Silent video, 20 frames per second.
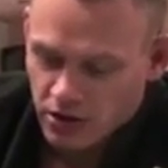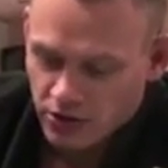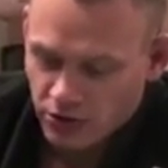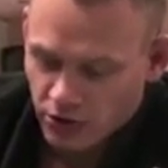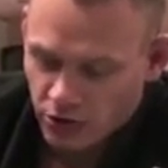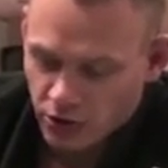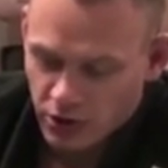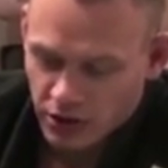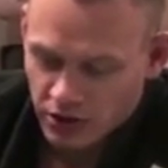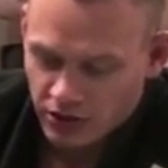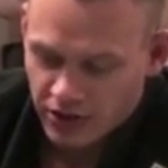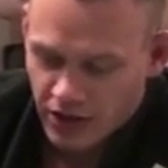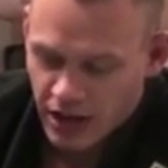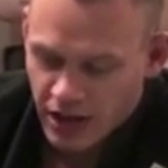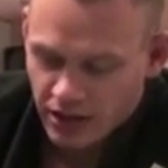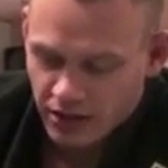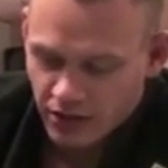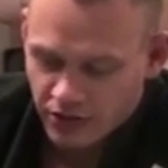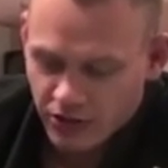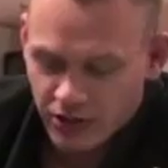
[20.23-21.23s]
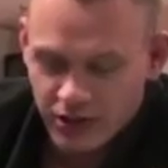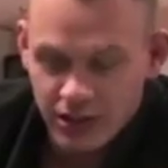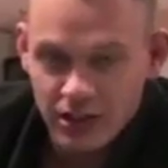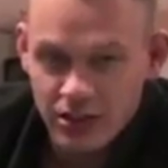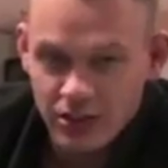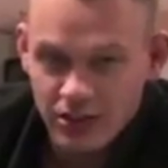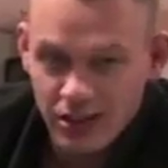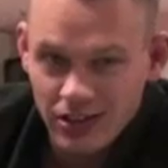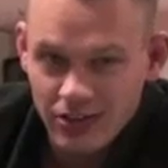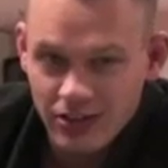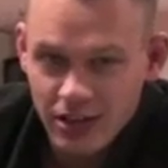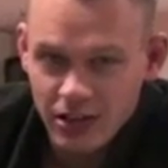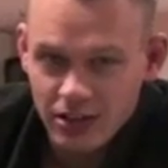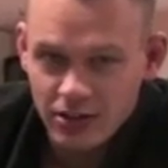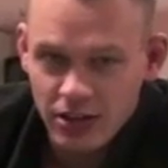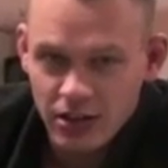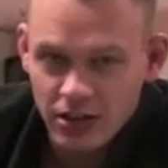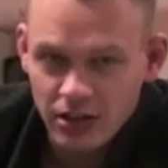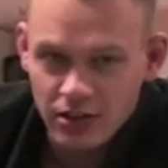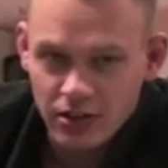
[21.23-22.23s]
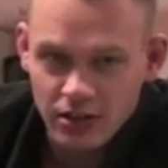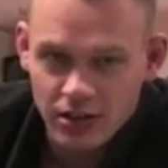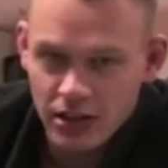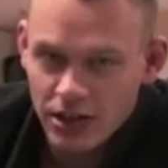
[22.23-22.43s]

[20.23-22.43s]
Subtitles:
So it's a little detail that